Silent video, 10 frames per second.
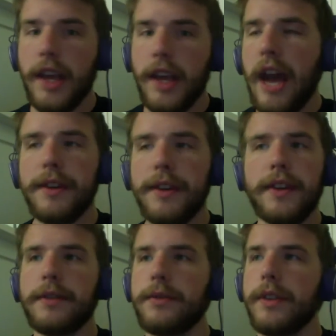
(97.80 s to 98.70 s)
it
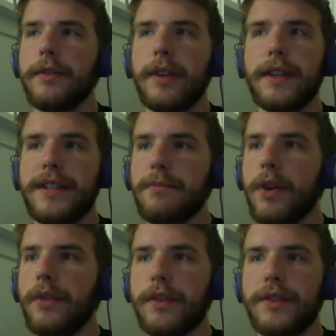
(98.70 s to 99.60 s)
was really great to see
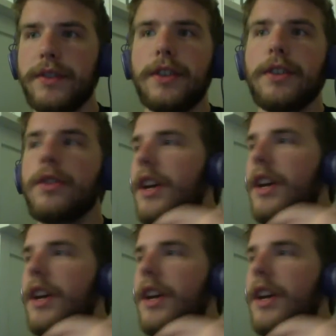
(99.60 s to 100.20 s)
both of those two.